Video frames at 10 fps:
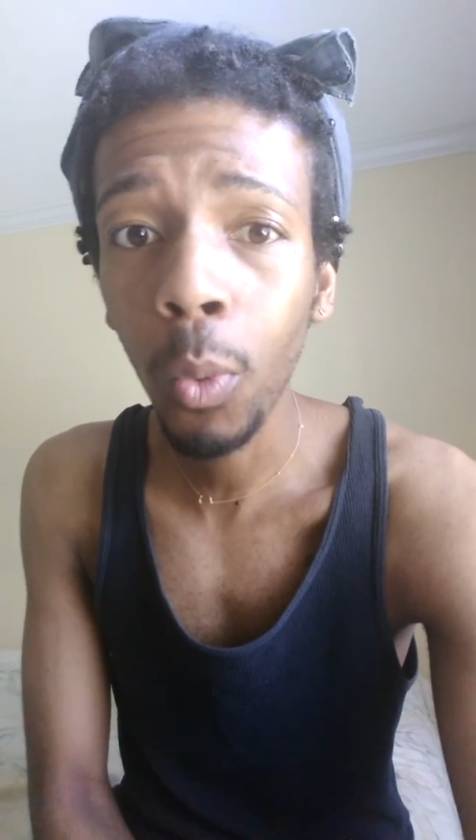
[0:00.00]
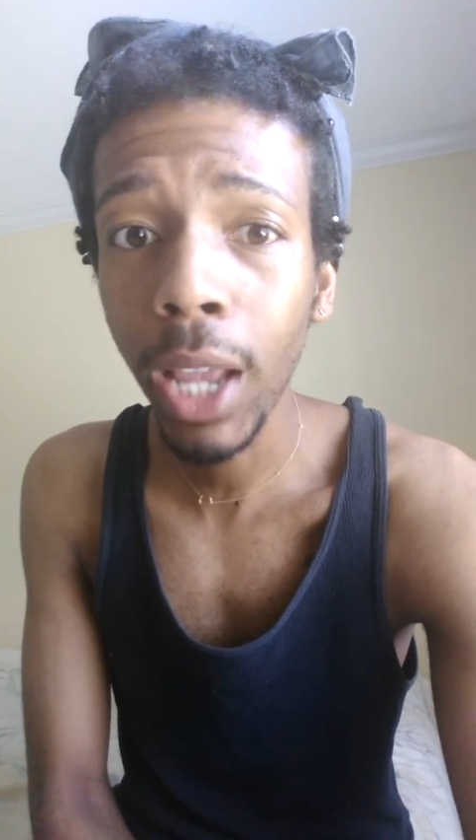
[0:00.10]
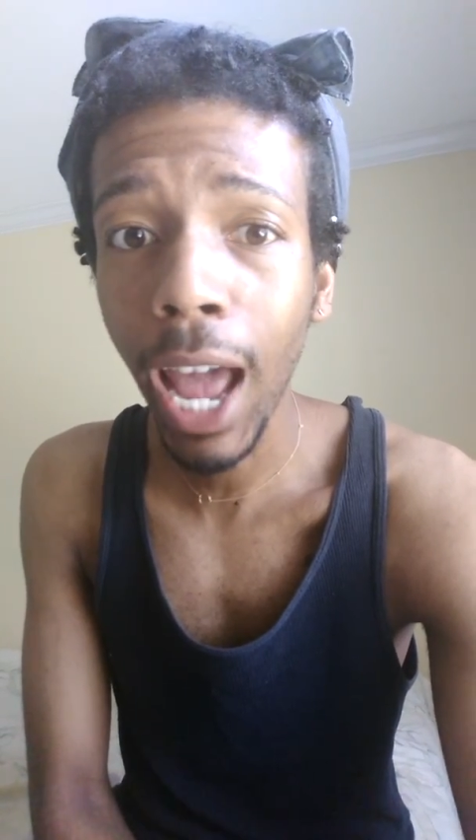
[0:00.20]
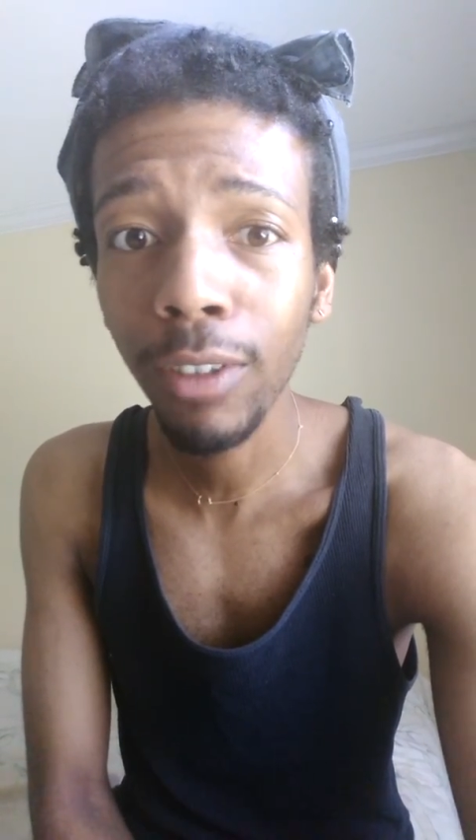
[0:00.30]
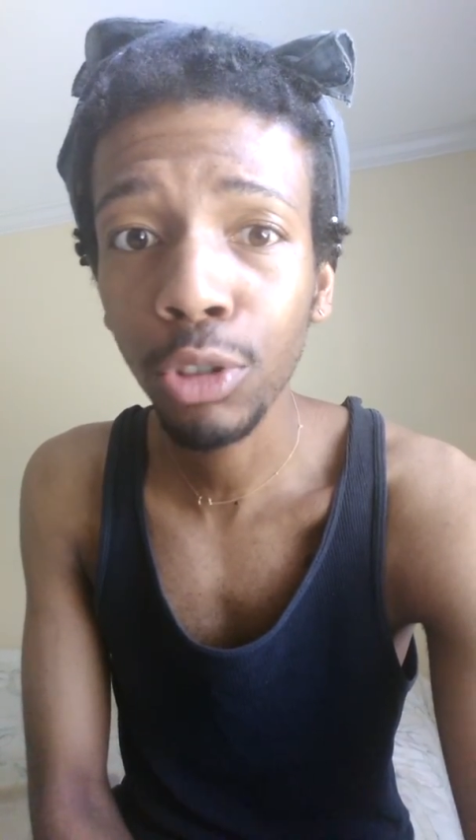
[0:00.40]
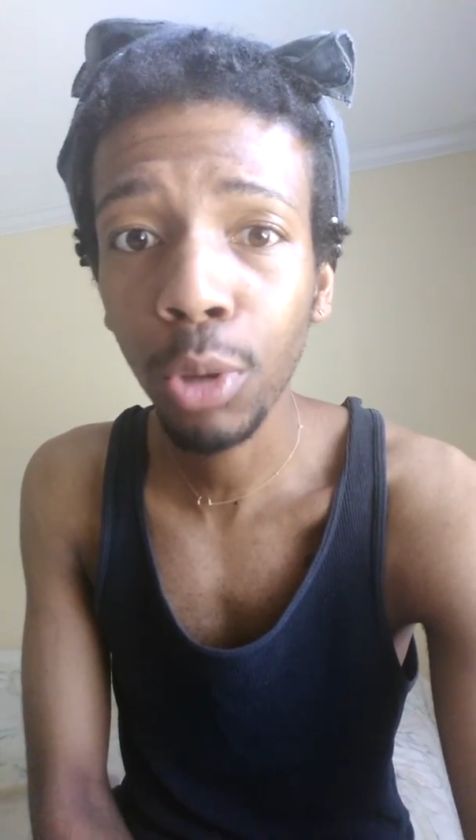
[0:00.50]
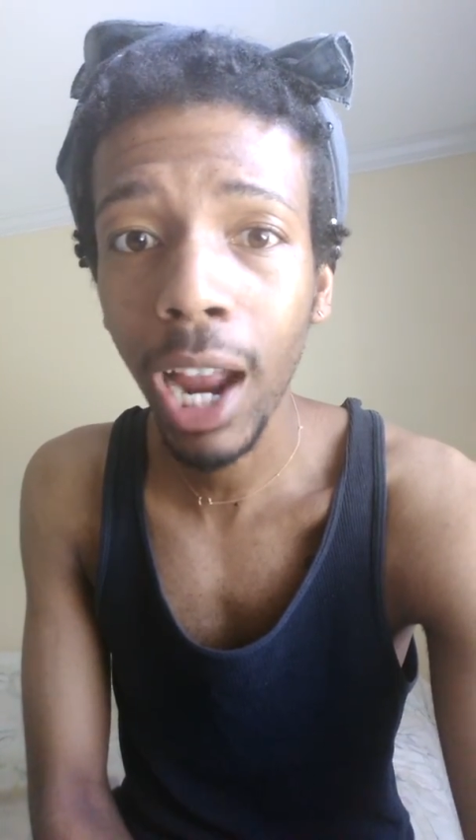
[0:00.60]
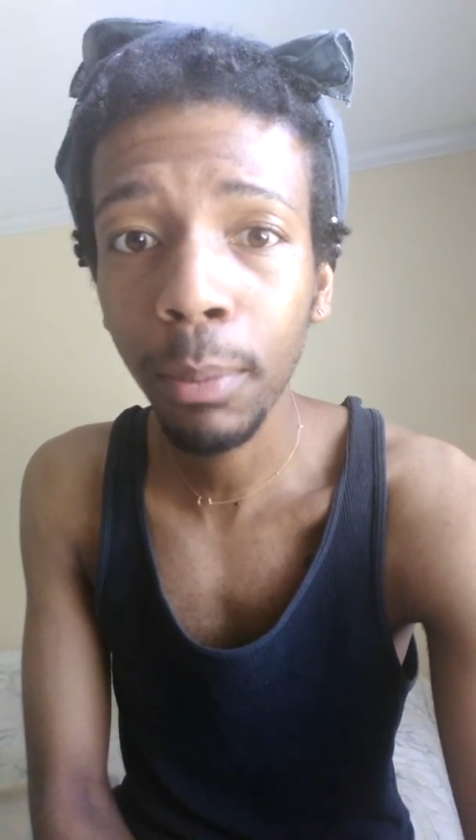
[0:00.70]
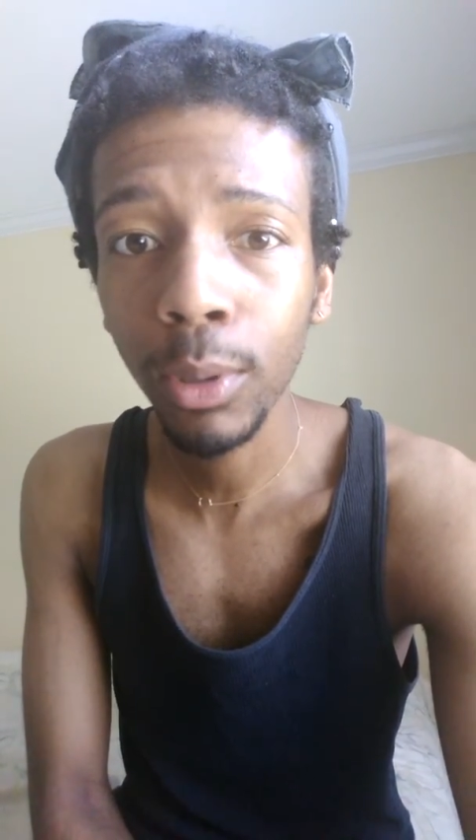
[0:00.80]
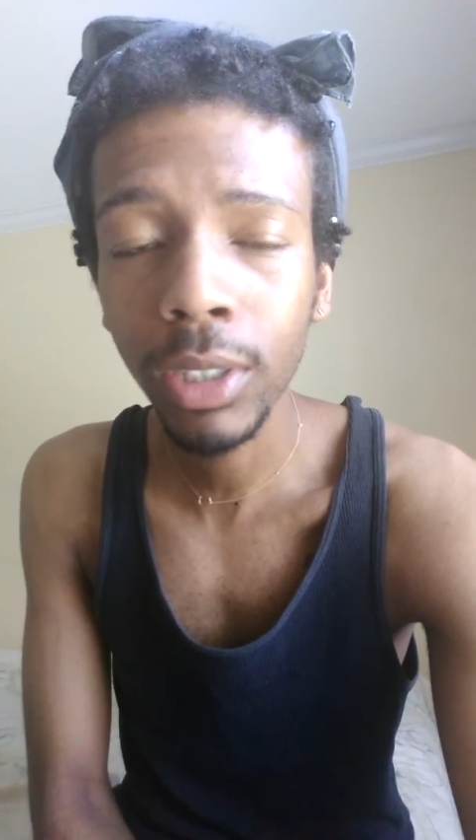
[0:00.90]
we have
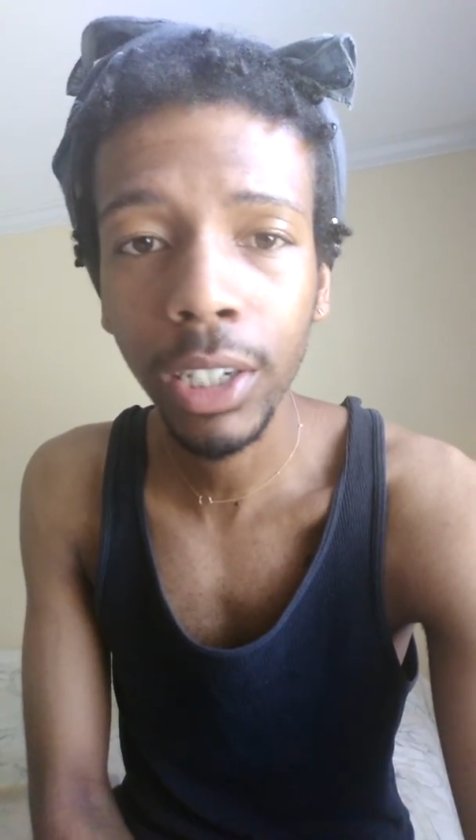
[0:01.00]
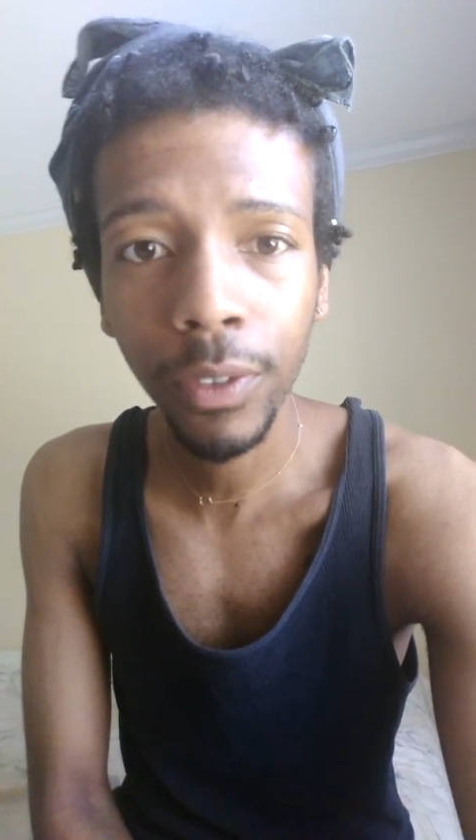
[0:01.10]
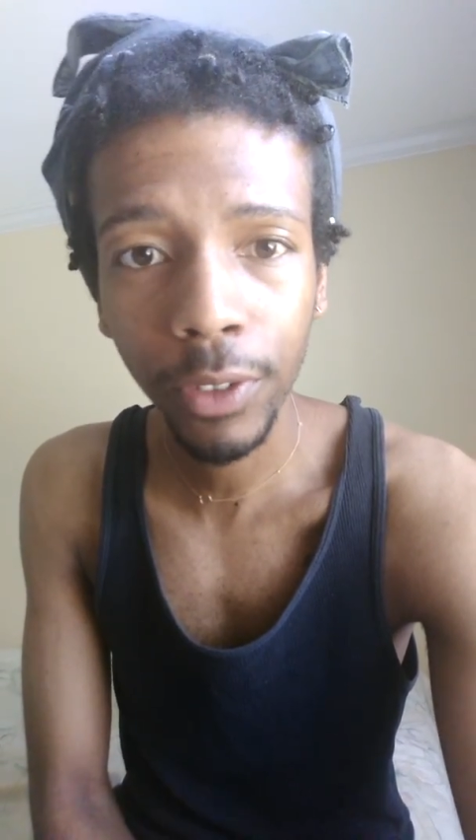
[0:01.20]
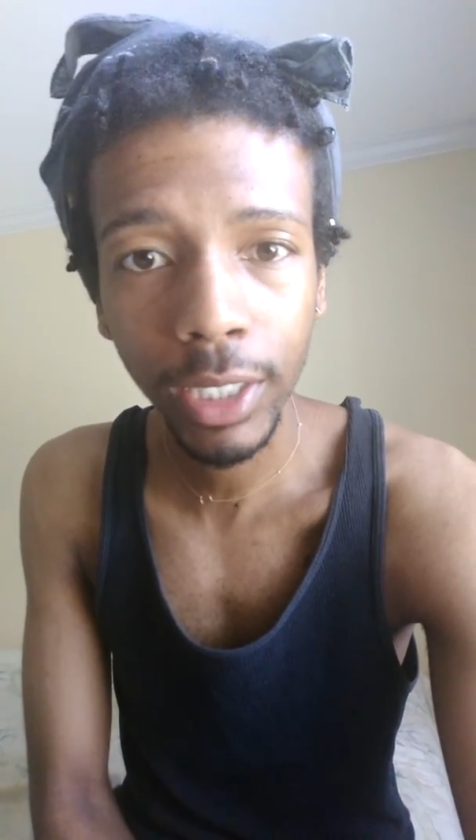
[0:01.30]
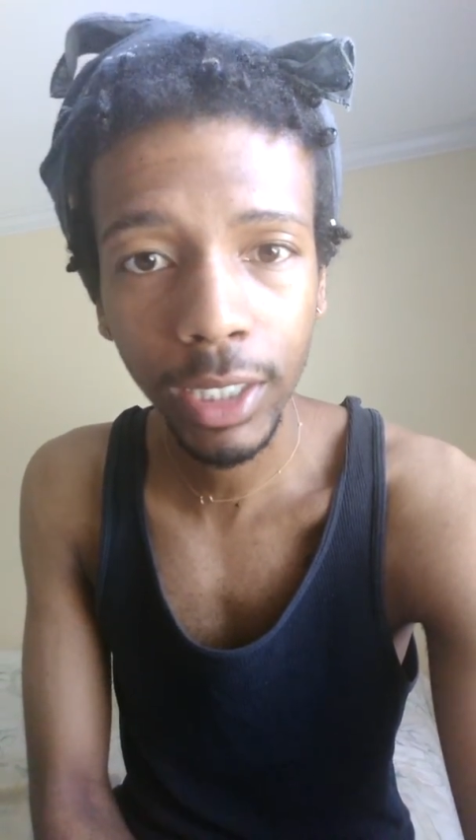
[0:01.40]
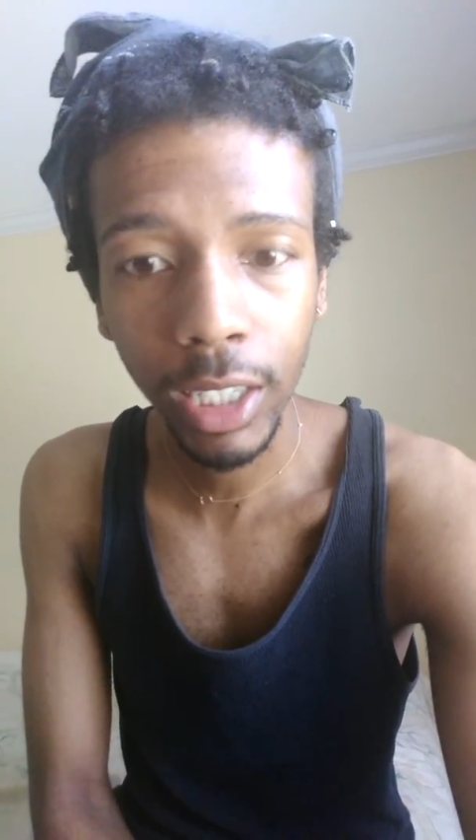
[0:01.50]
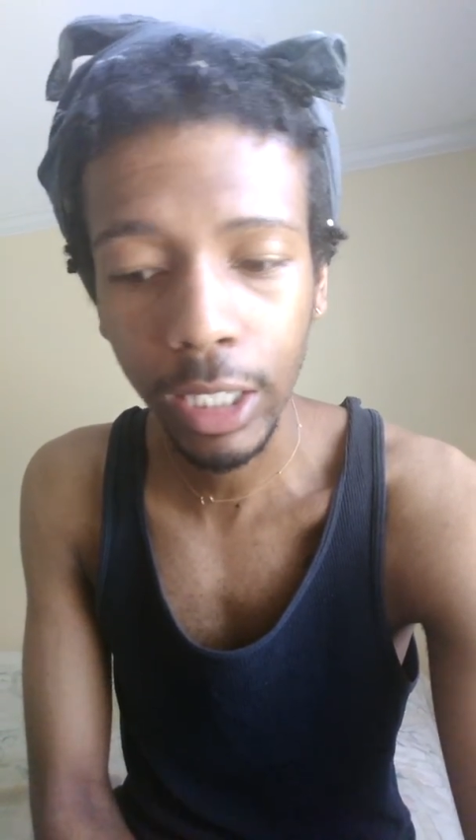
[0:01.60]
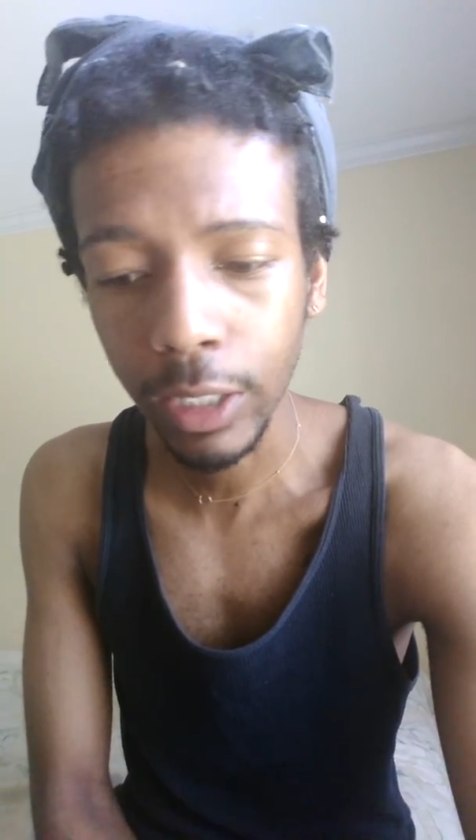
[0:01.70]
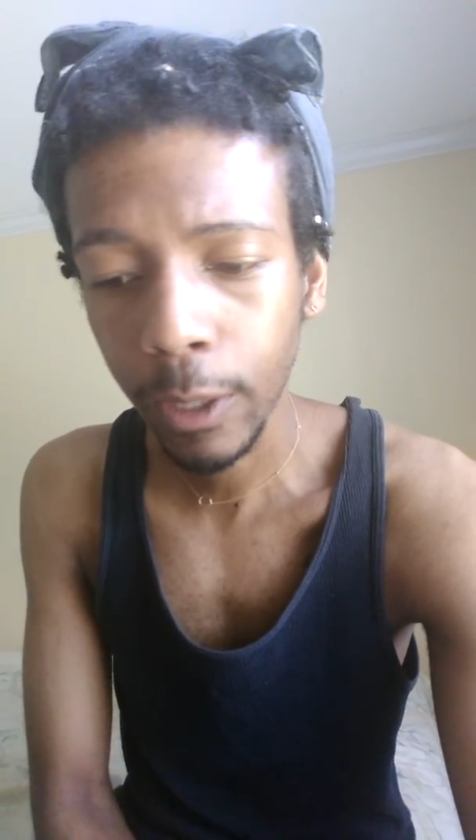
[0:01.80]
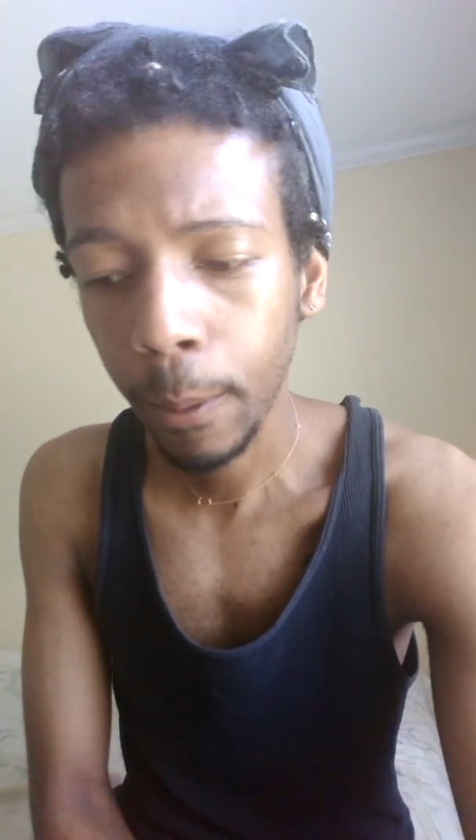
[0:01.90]
tribal
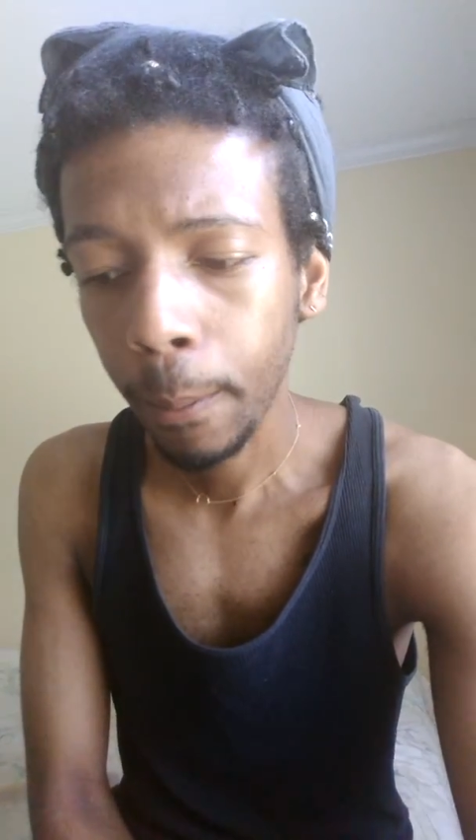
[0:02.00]
differences.